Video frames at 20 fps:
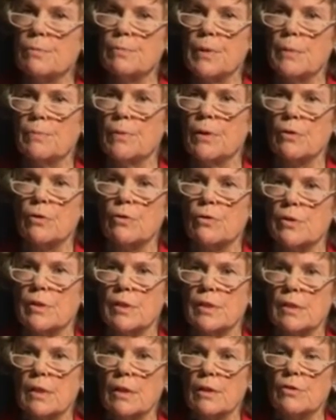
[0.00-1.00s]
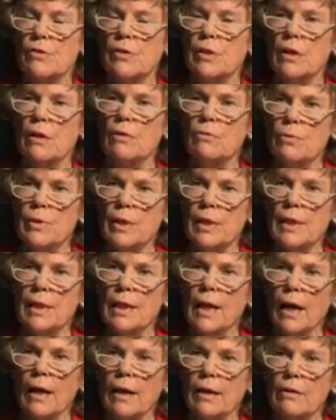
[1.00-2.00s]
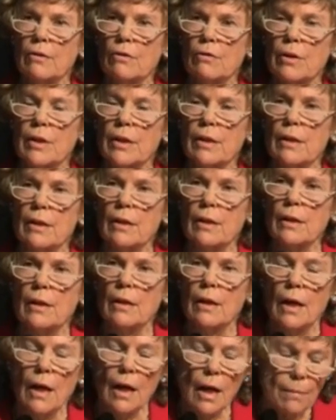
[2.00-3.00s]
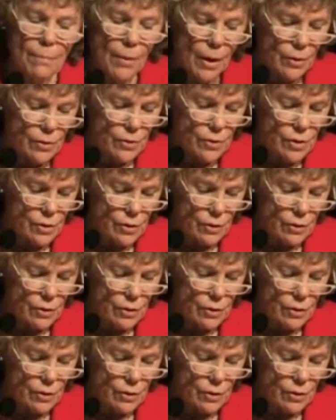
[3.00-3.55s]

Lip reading: of people across this country are really angry about